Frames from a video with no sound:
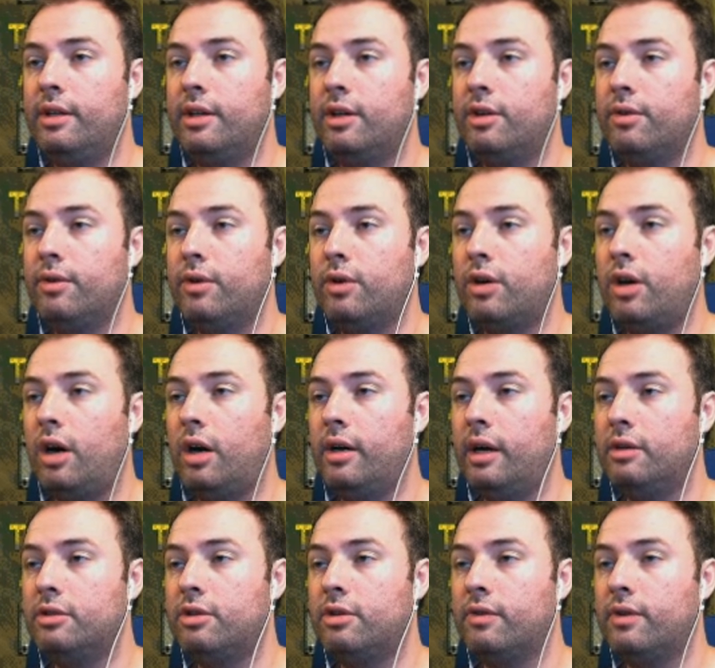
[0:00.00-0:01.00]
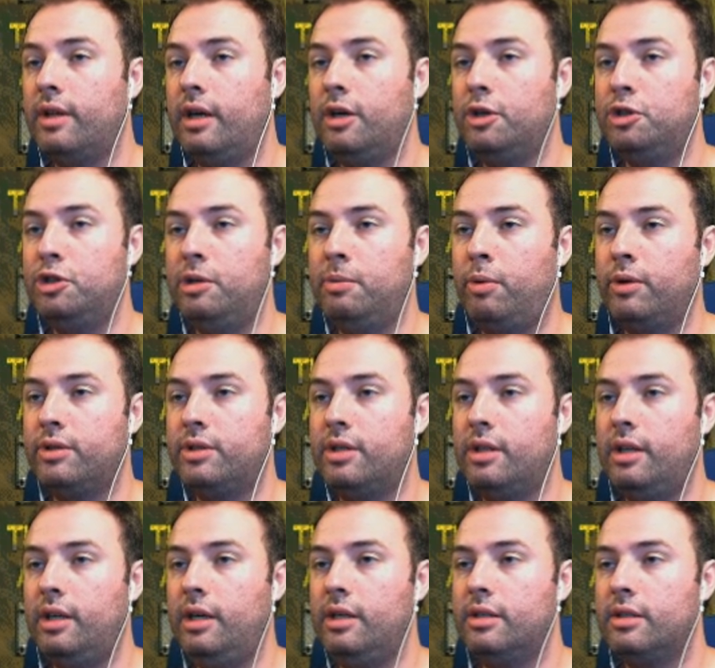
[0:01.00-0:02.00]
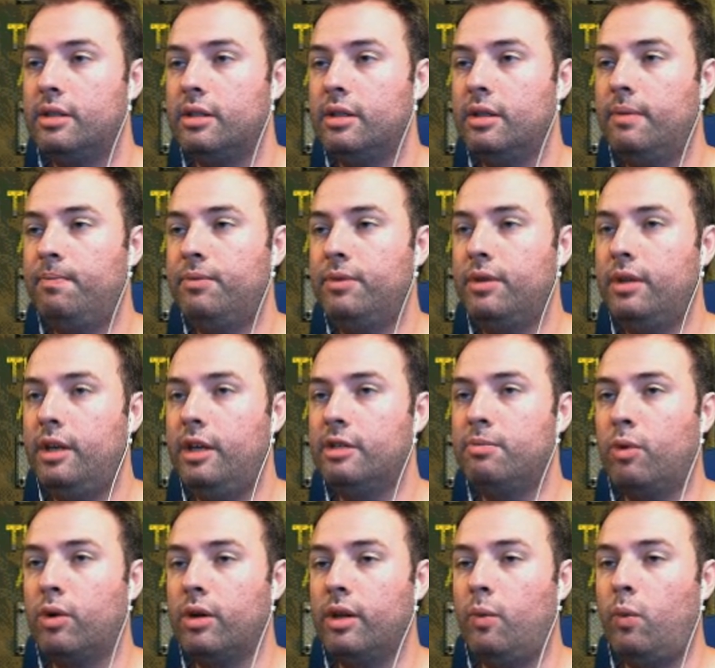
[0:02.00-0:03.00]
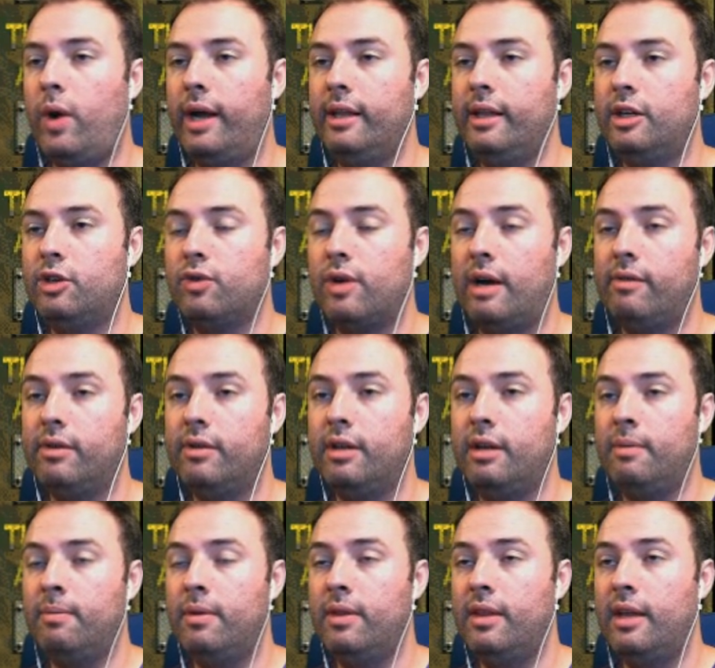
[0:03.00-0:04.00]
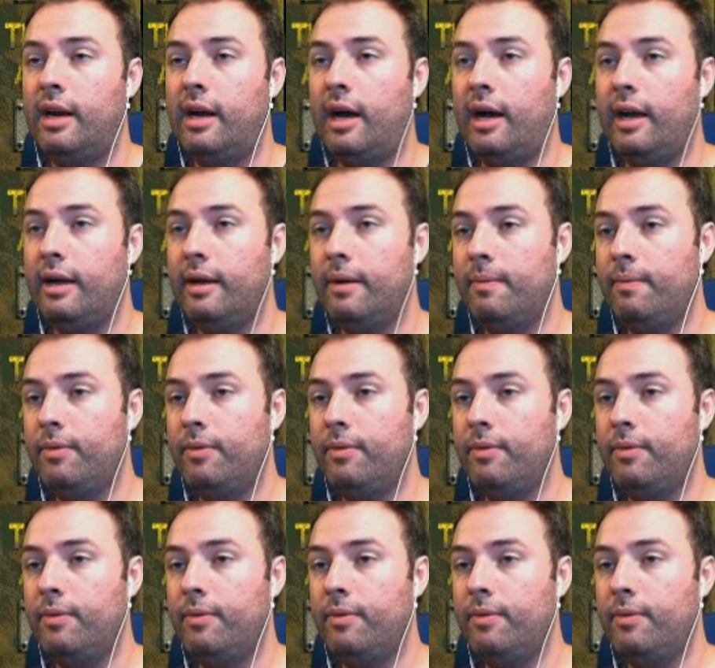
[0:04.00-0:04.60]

in the guardhouse over there. She points to the east. He is more widely traveled than, than I.